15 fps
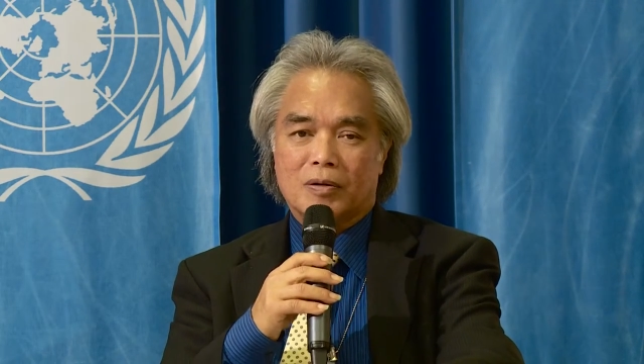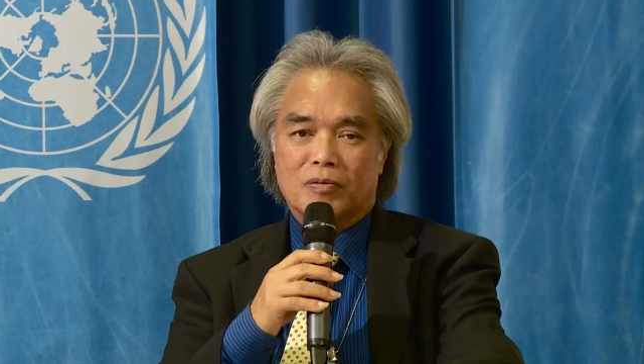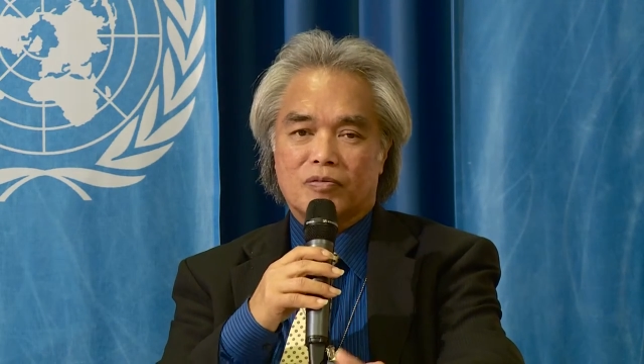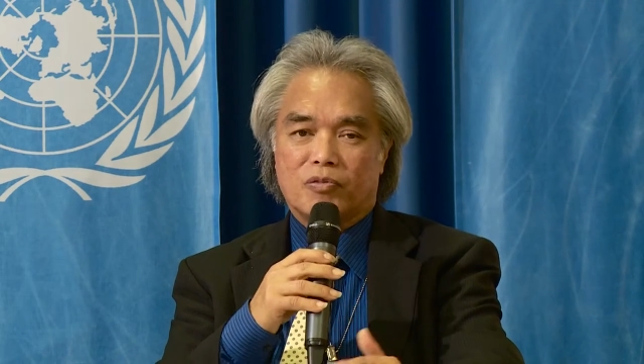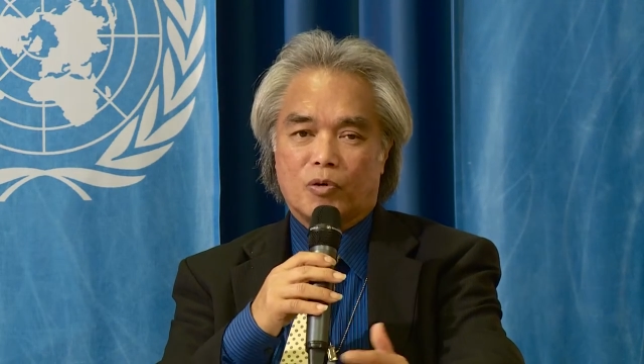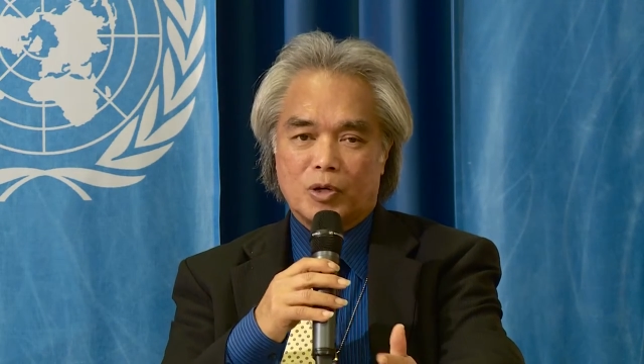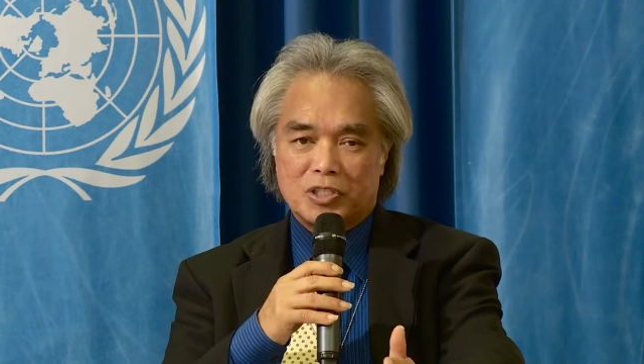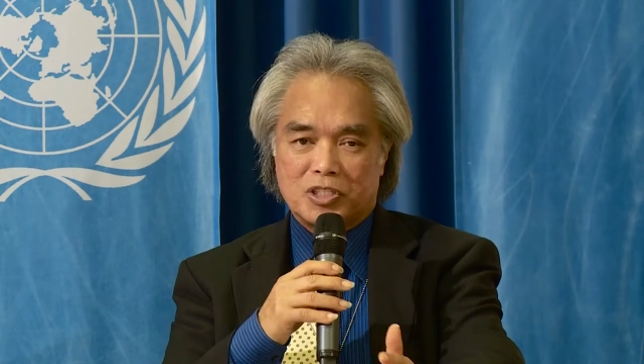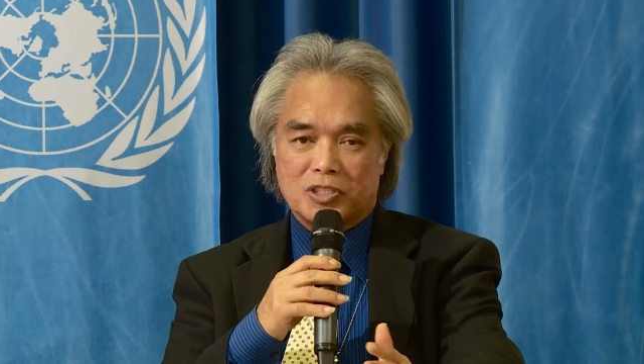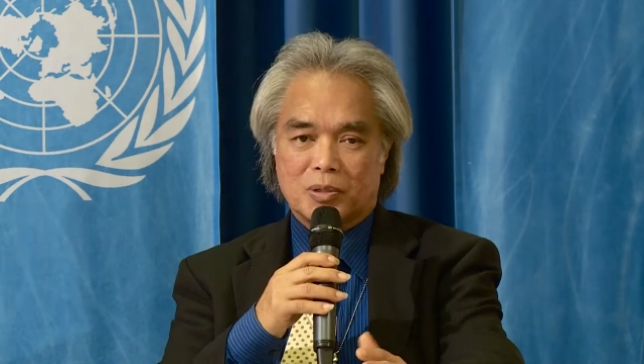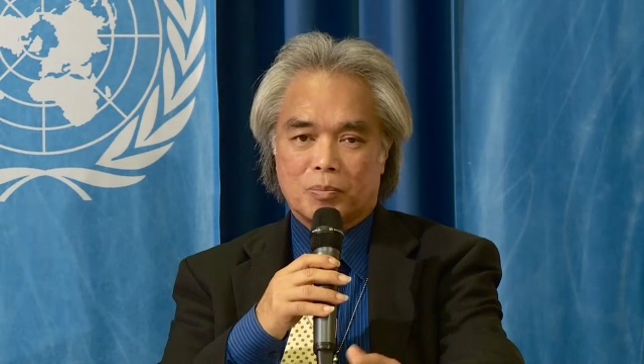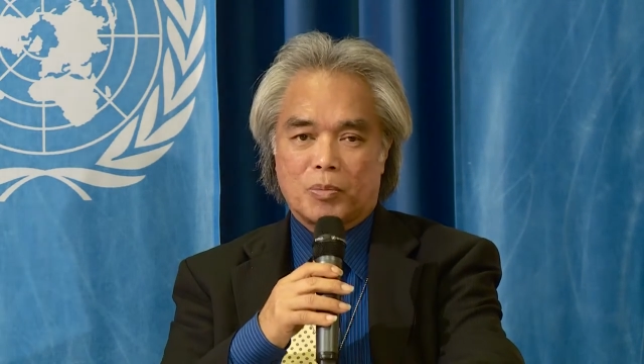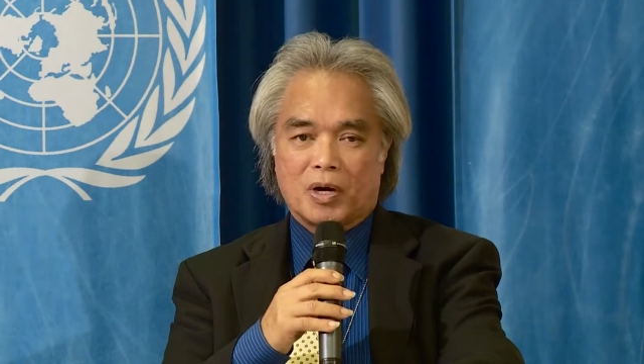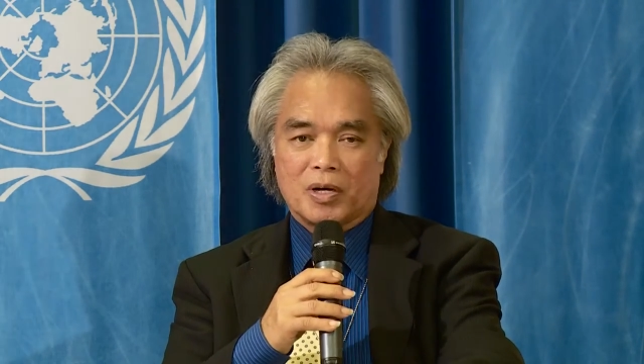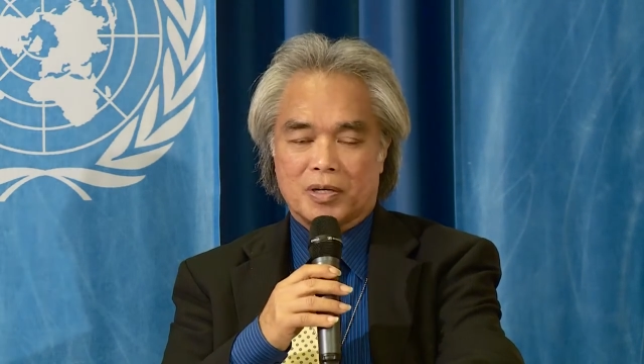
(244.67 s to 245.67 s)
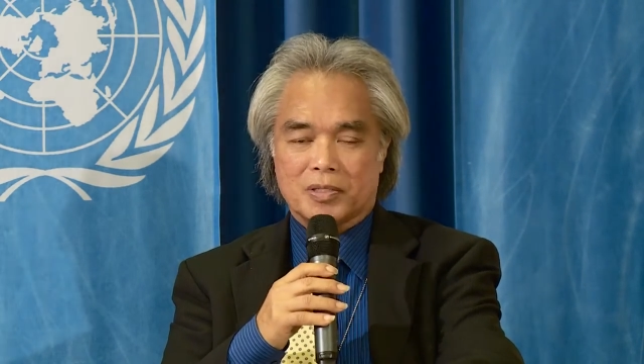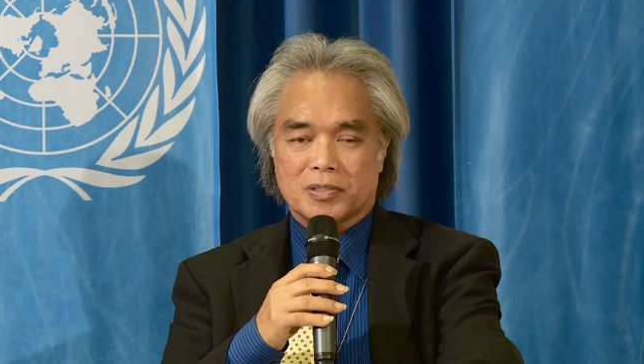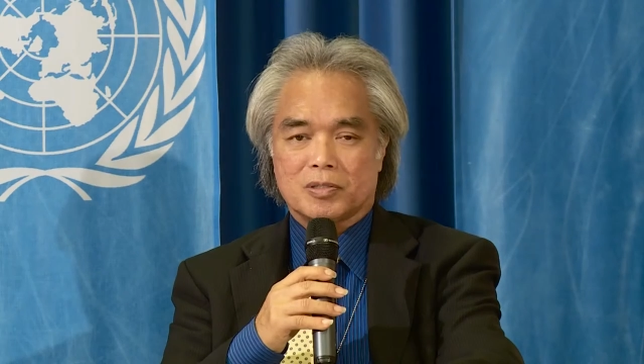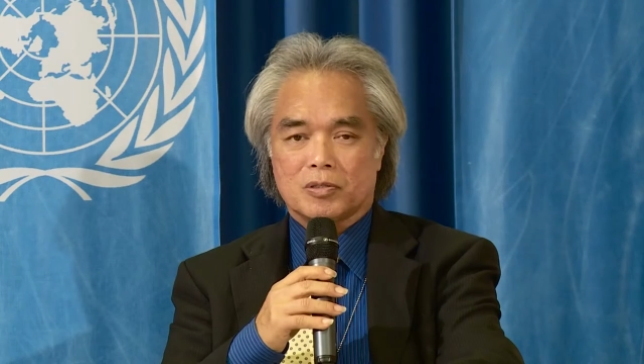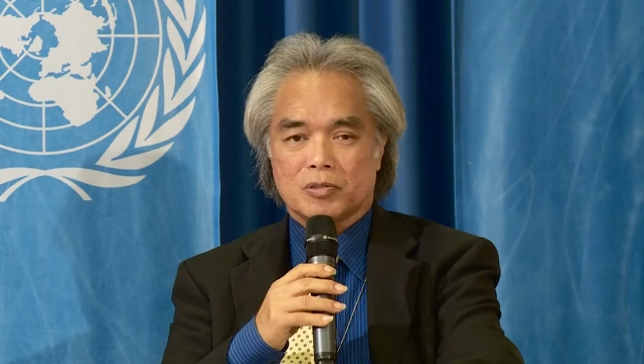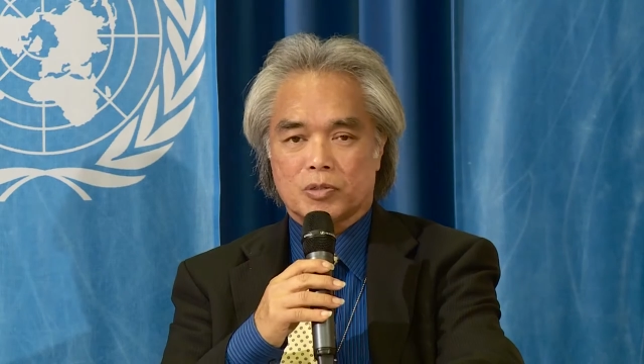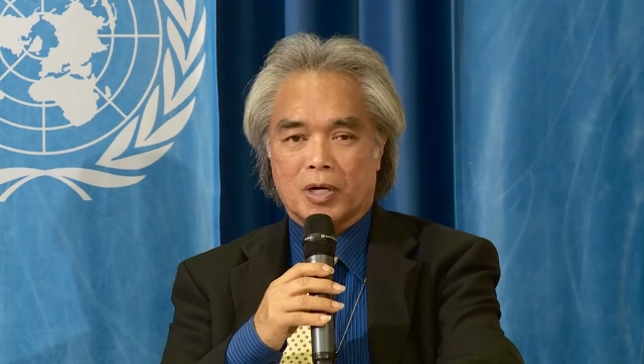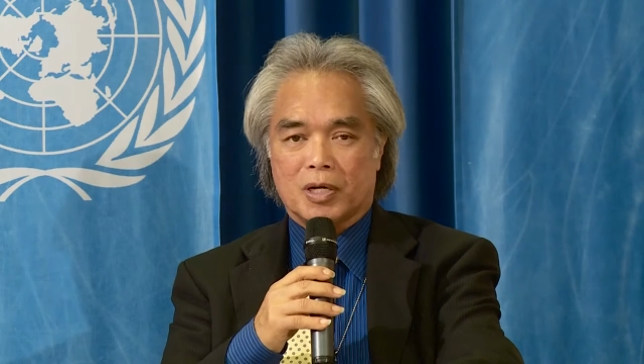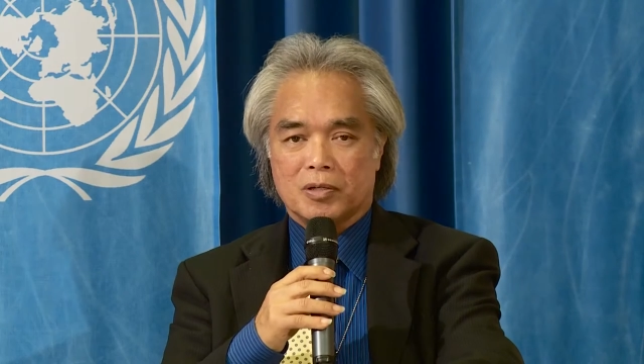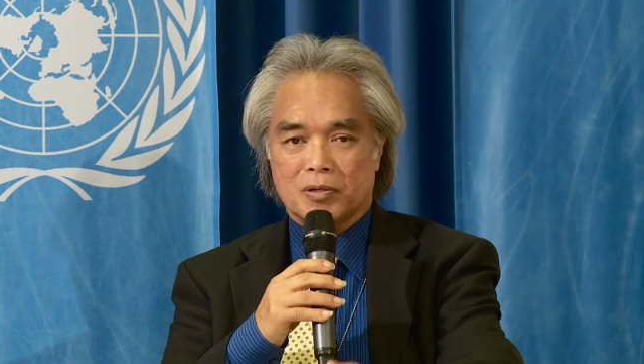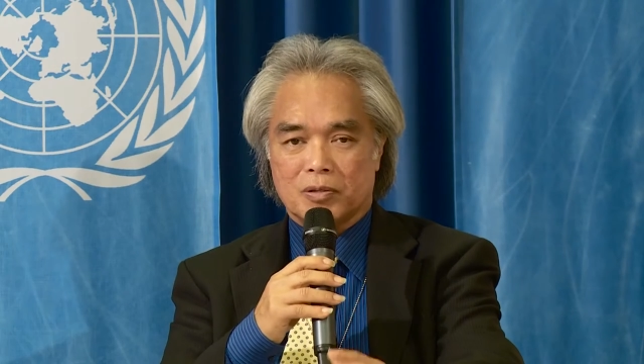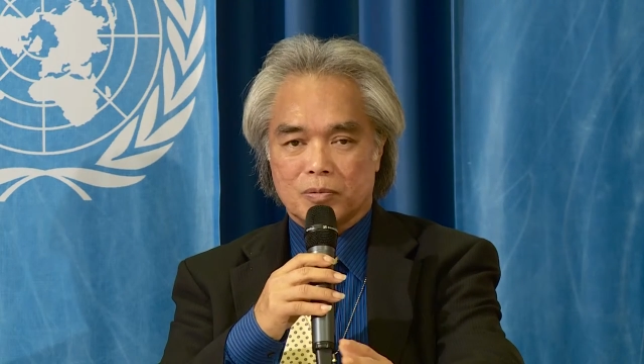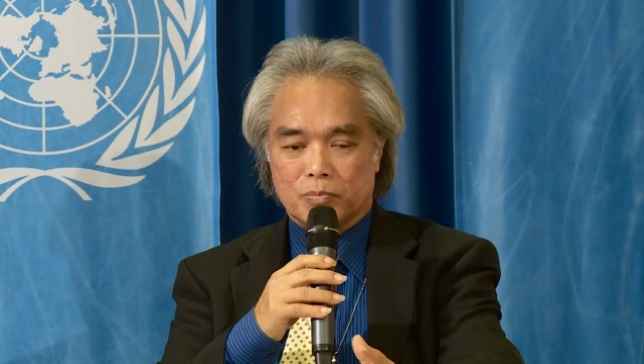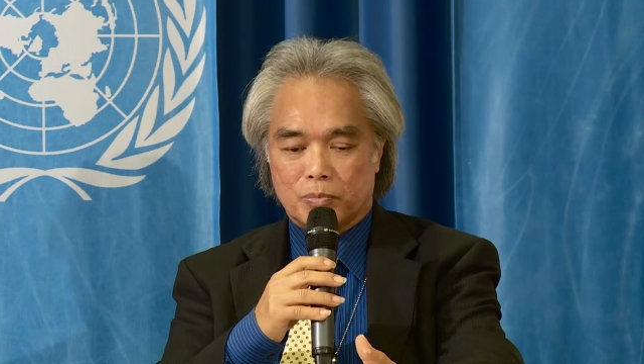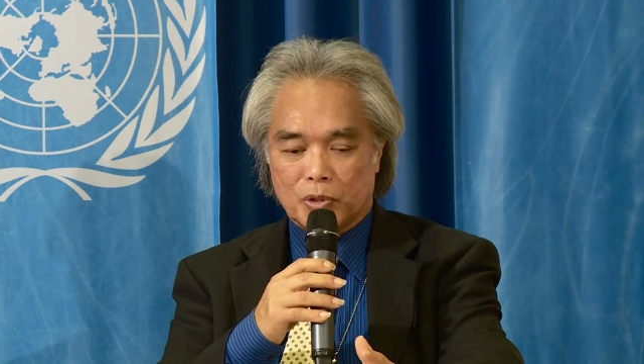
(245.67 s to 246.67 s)
foist upon us, to try
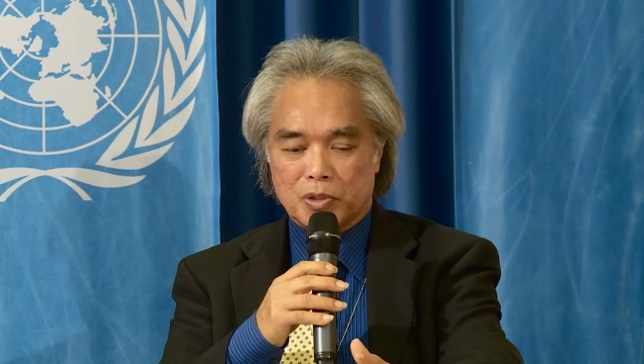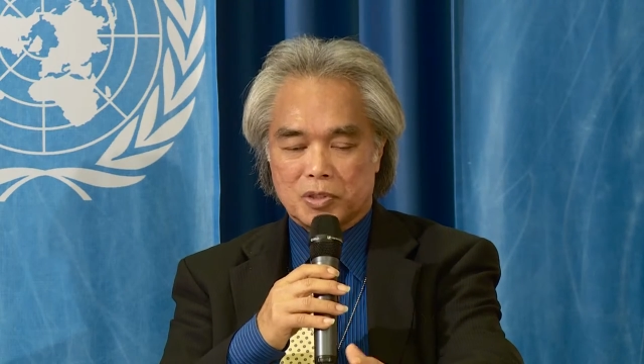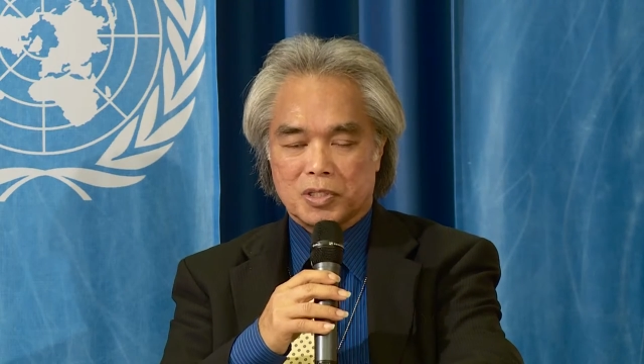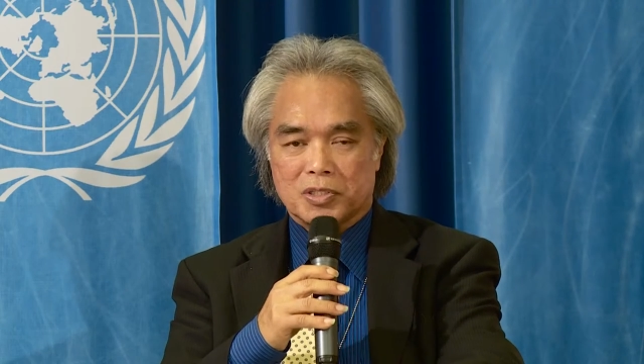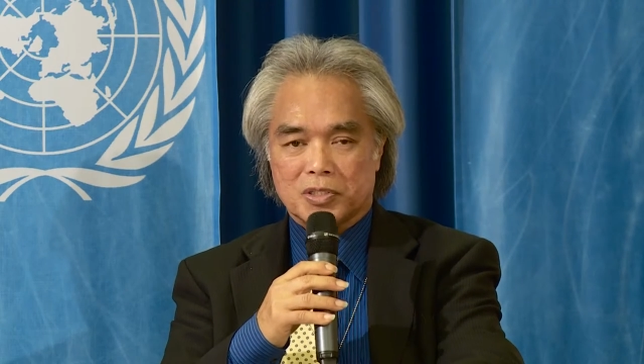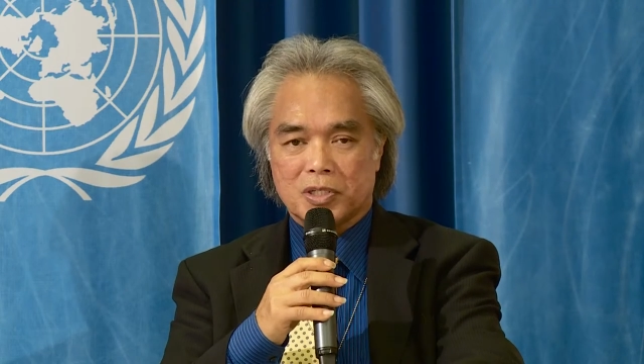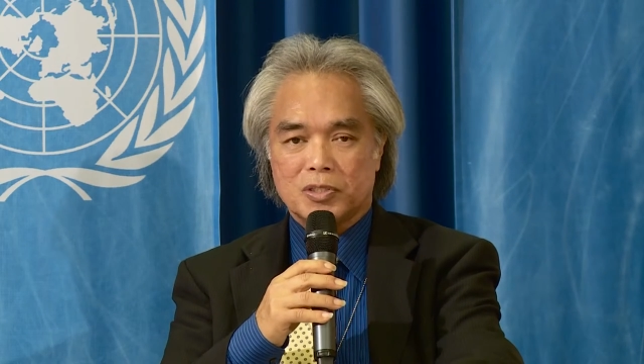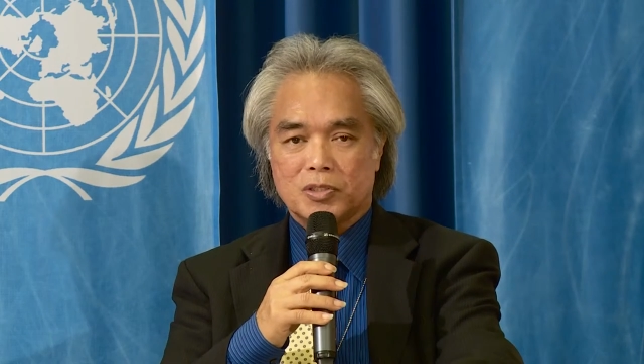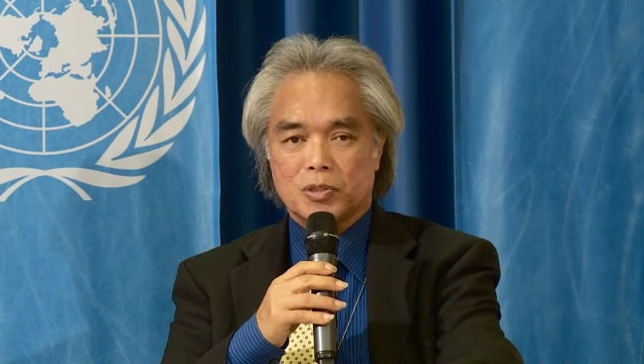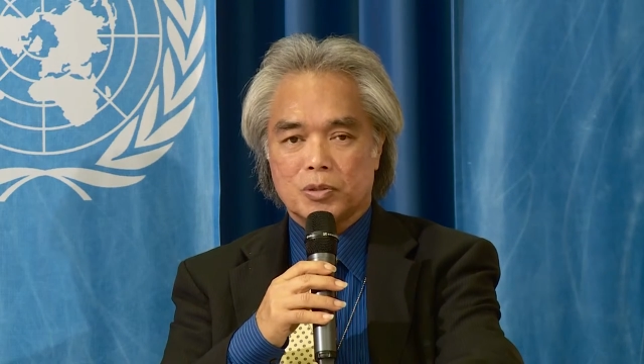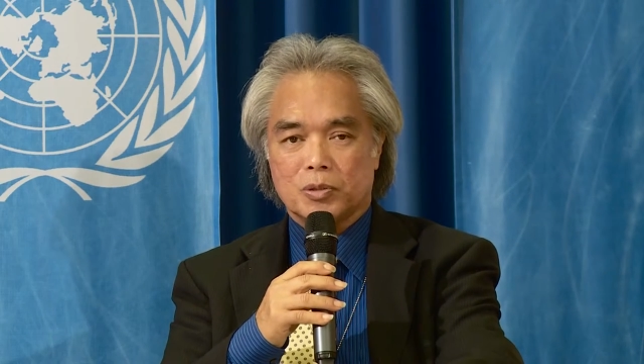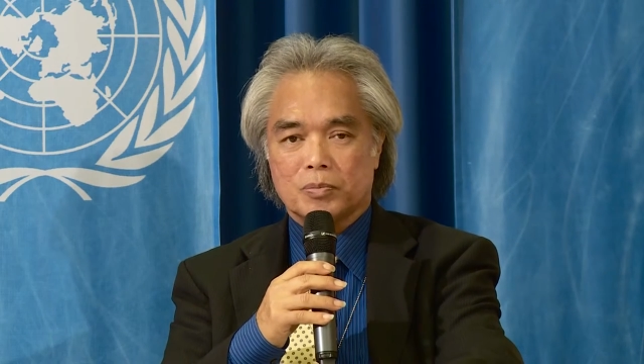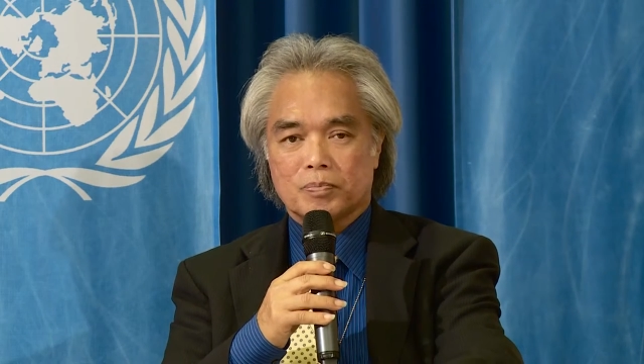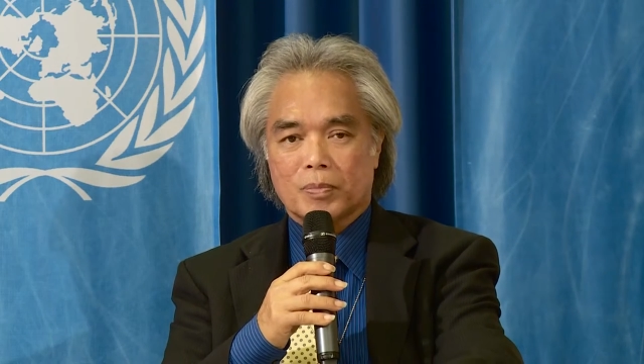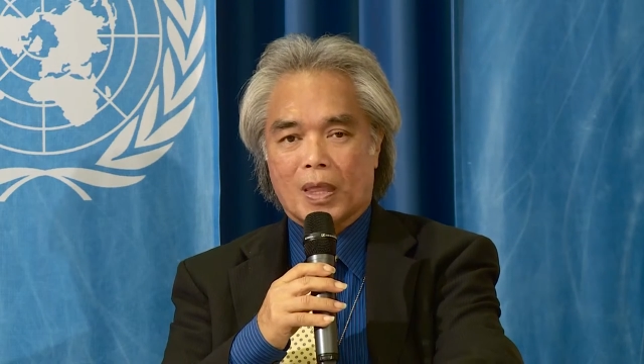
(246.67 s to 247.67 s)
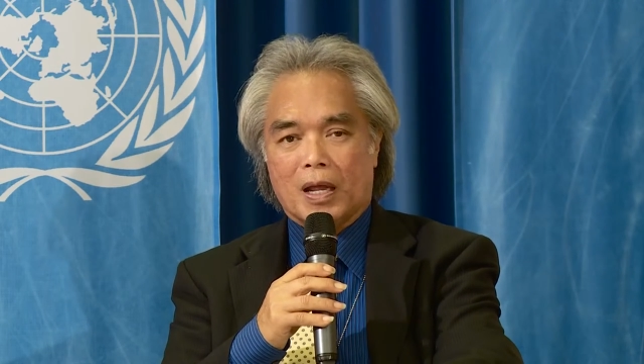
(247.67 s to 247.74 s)
to push us into.